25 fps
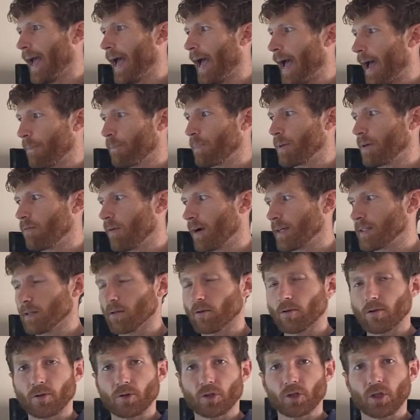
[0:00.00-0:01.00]
a happy
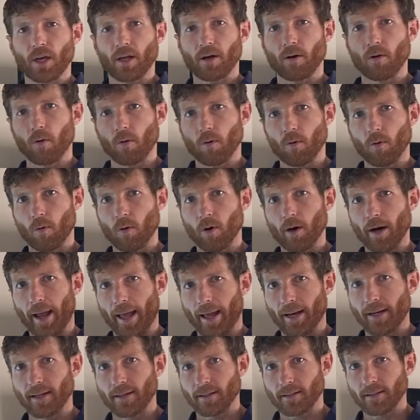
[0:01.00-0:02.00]
resolution or
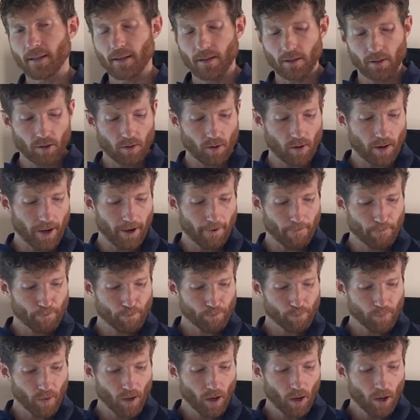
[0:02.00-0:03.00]
ending to the story.
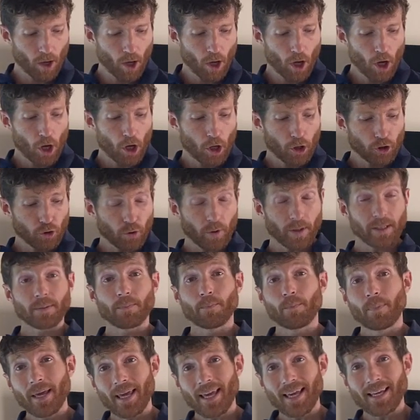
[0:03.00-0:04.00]
Choice
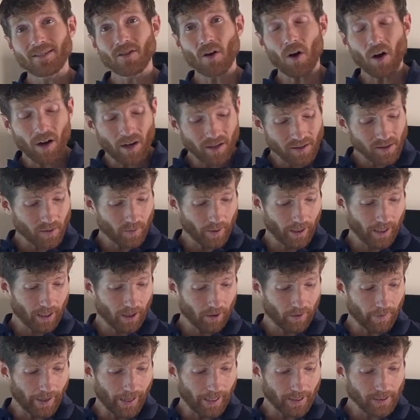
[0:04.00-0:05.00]
B is also
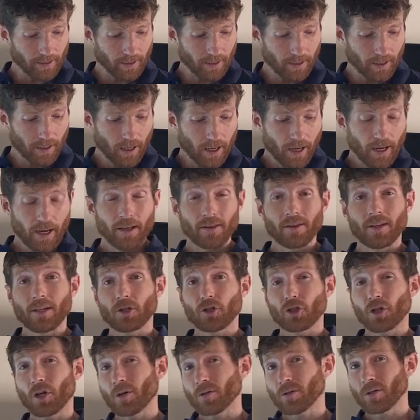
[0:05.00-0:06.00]
incorrect
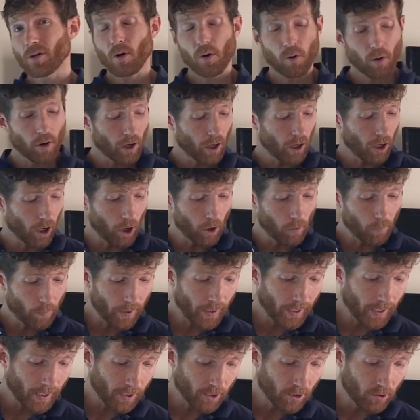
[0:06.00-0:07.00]
this shows Cora
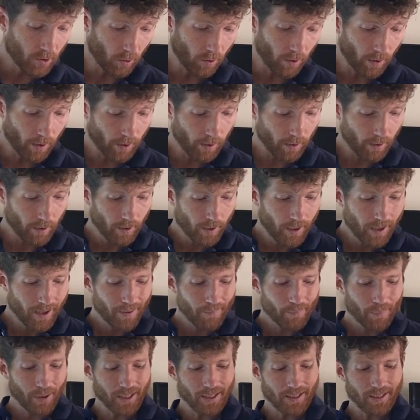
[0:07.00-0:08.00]
opening a door,
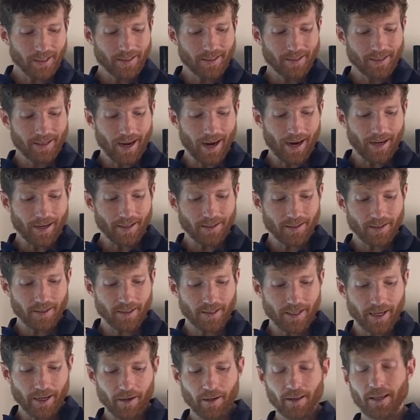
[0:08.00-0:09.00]
but it does not
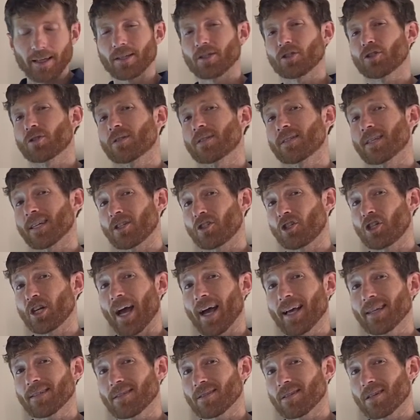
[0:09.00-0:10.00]
necessarily
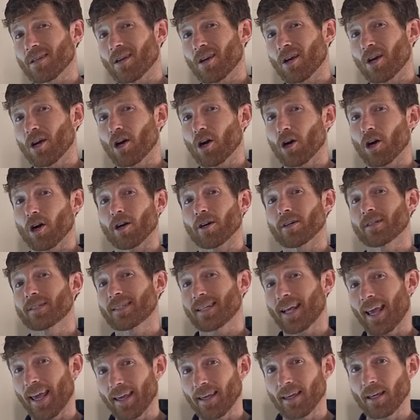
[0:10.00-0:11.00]
suggest her
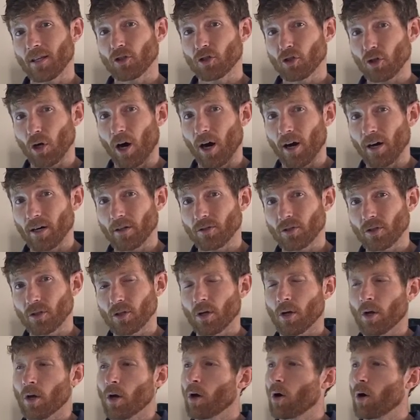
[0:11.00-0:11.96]
taking charge